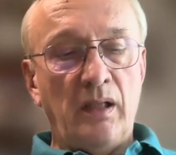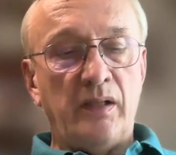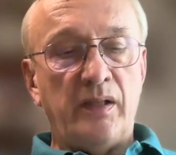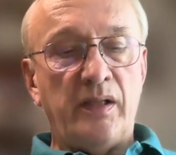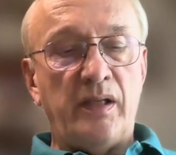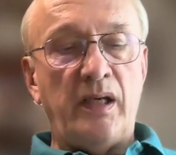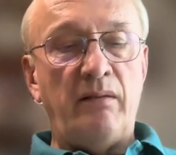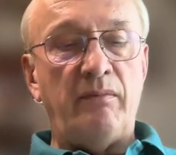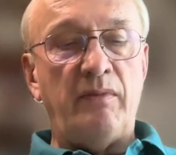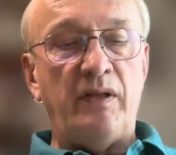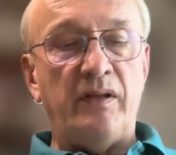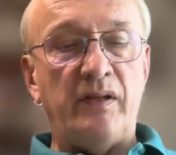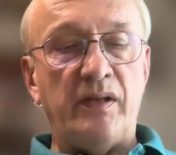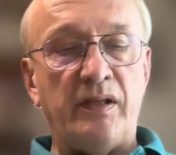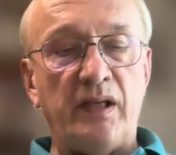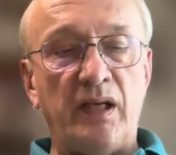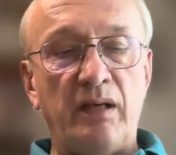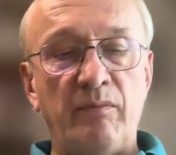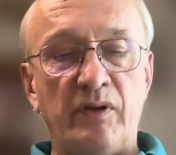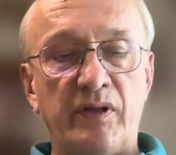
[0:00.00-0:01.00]
Siam at this
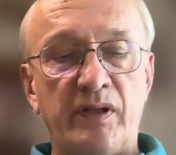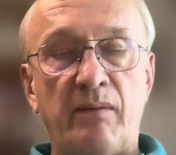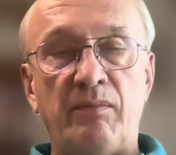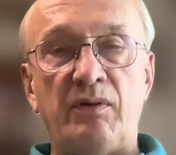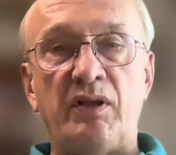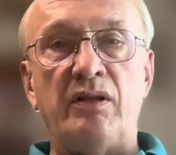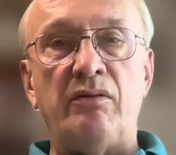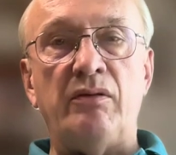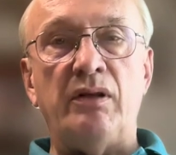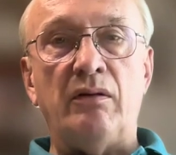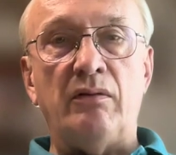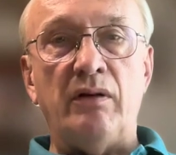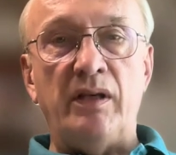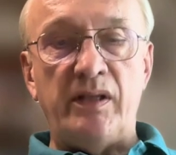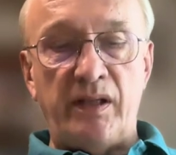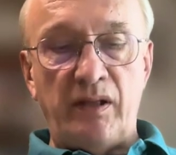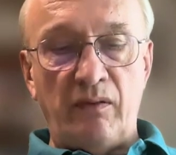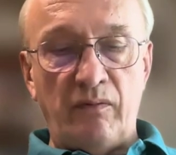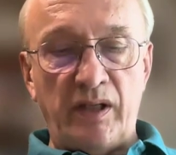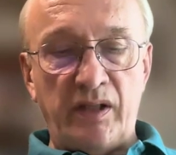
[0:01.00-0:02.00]
time was subject to
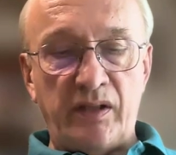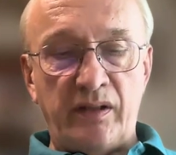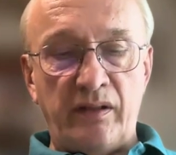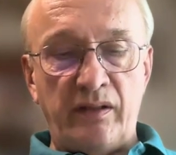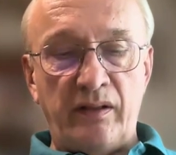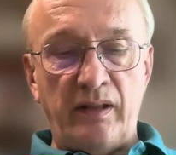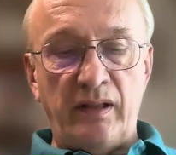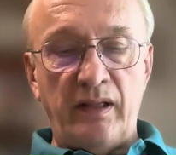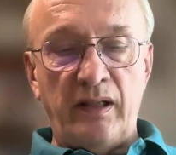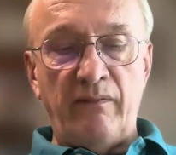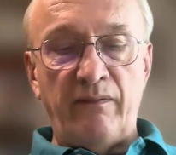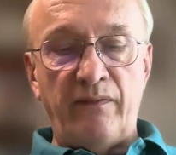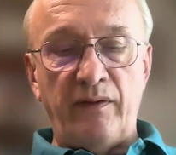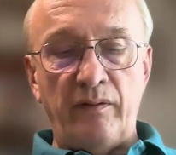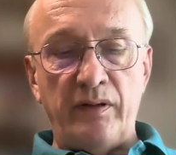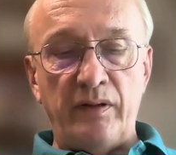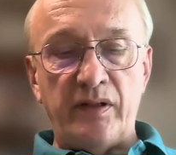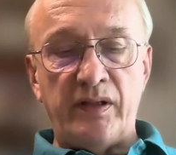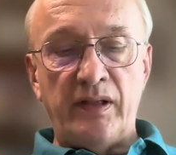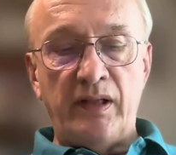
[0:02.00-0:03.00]
increasing Western
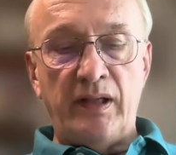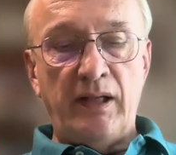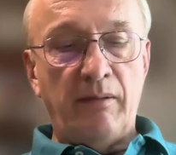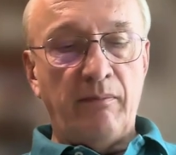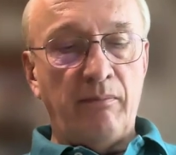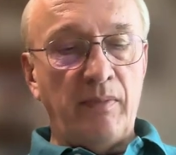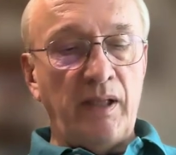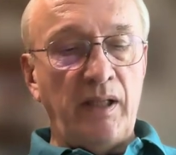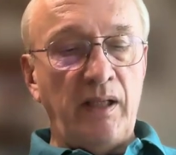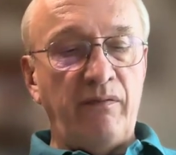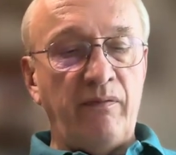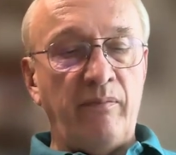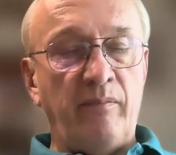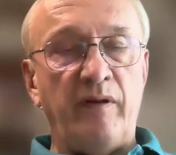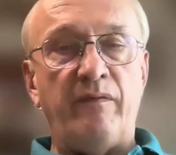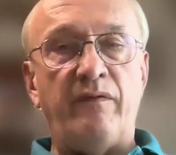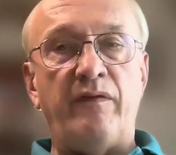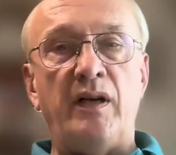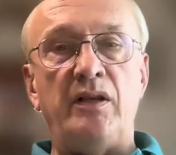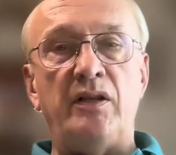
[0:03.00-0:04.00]
influence, mainly from
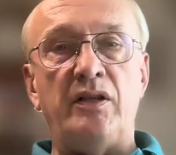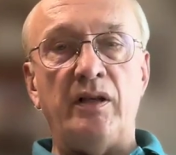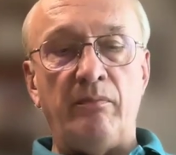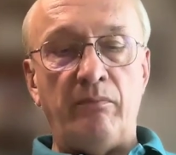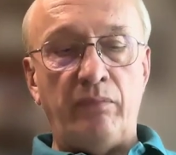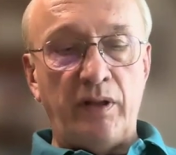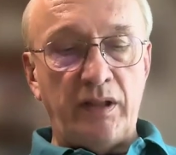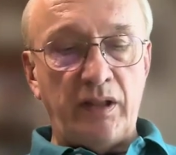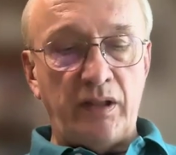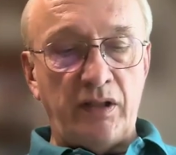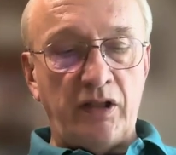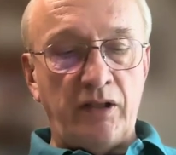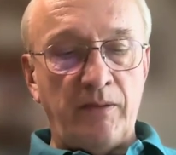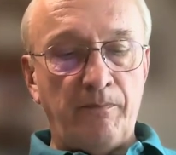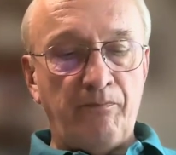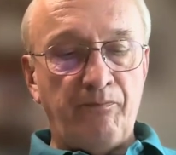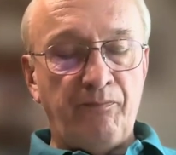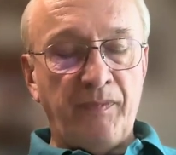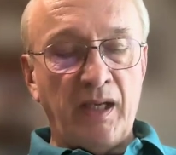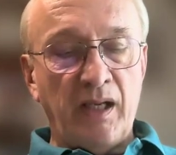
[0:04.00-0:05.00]
the French and
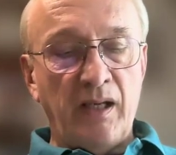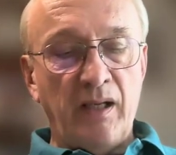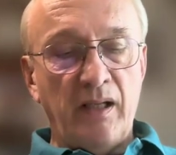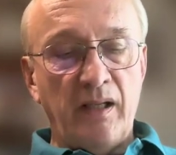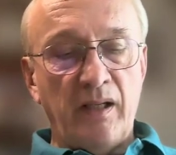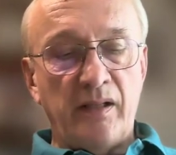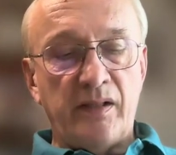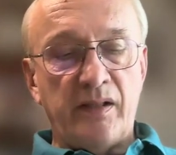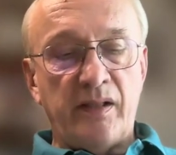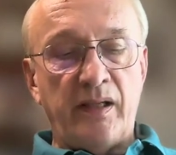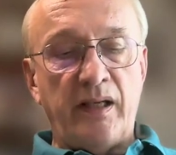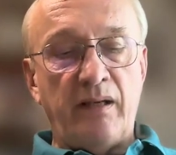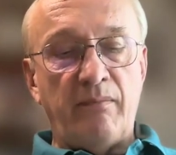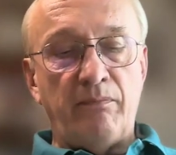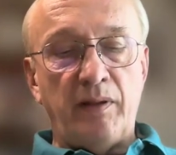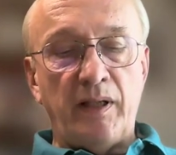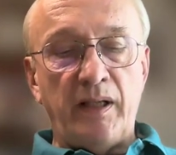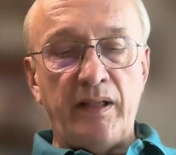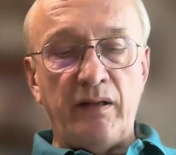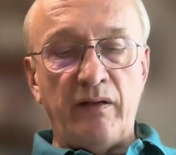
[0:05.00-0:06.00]
British.
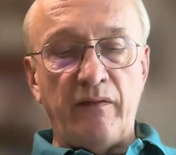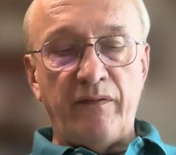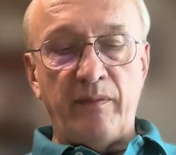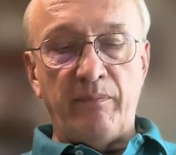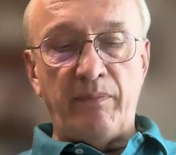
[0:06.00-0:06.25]
Siam played off